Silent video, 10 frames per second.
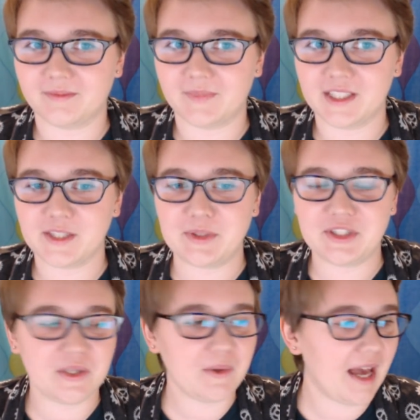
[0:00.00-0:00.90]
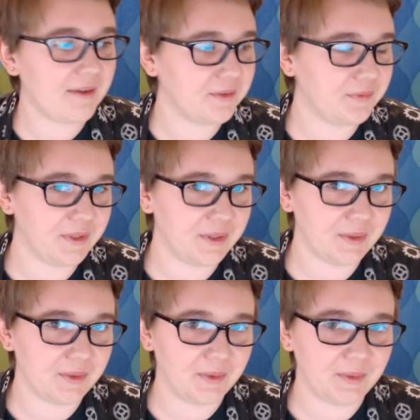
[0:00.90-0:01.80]
So we do have a
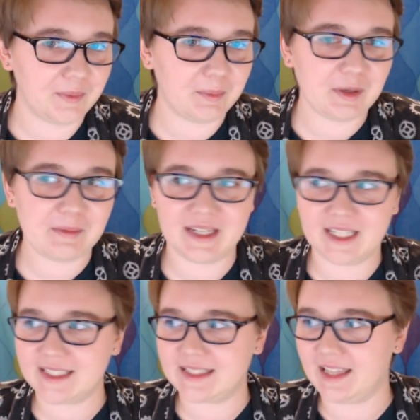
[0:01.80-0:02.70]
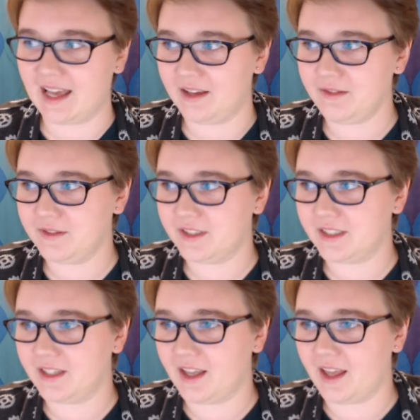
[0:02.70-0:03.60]
few more minutes left.
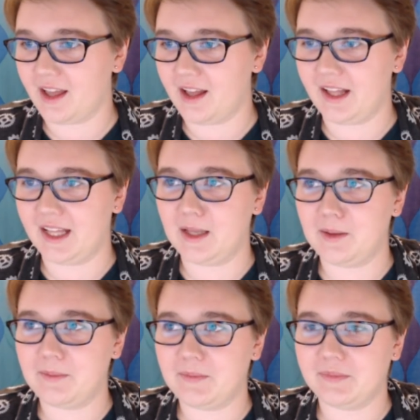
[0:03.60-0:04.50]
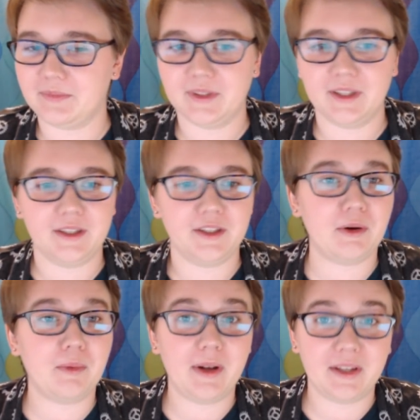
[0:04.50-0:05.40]
You are
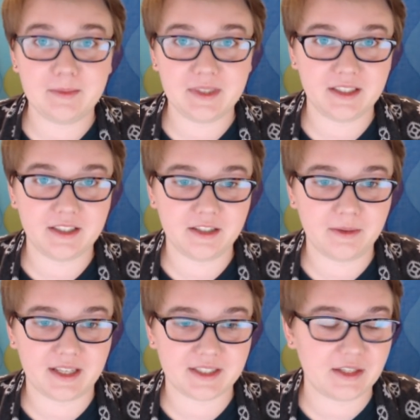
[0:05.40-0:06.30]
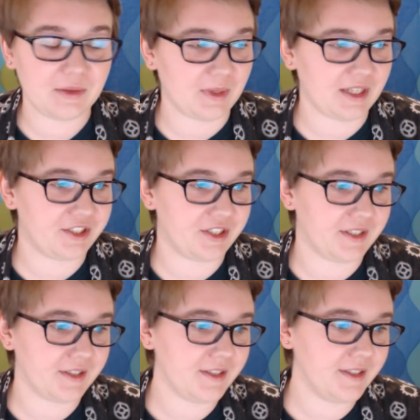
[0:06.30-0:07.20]
welcome to continue asking
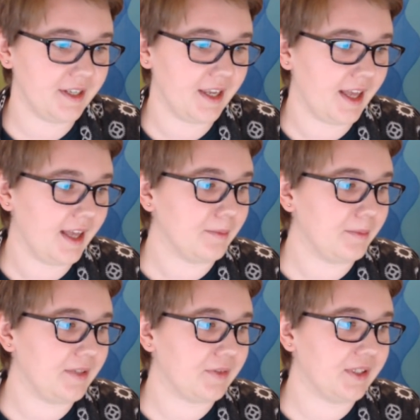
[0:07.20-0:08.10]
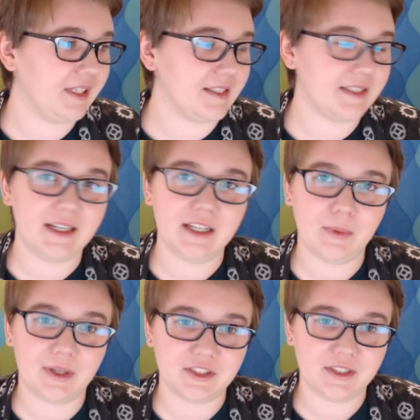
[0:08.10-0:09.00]
questions, but if there isn't any
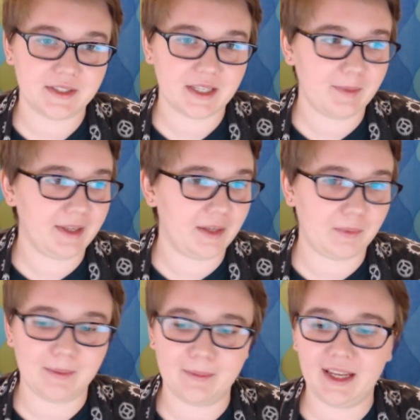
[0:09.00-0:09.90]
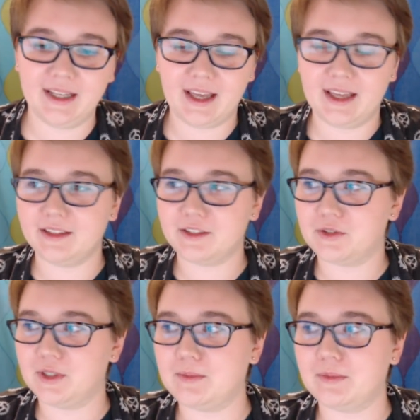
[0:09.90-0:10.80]
questions coming in, we might end the
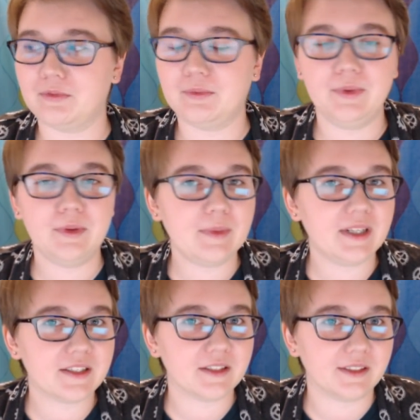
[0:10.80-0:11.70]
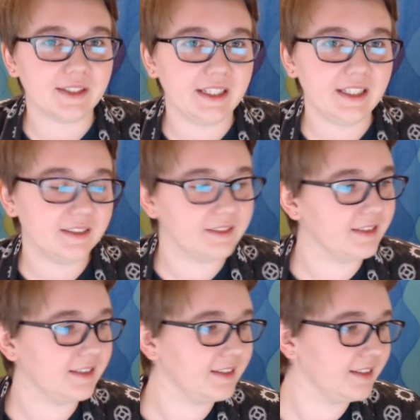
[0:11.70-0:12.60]
stream a few minutes early
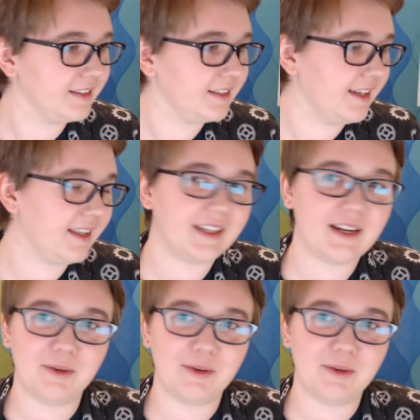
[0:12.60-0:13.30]
and let everyone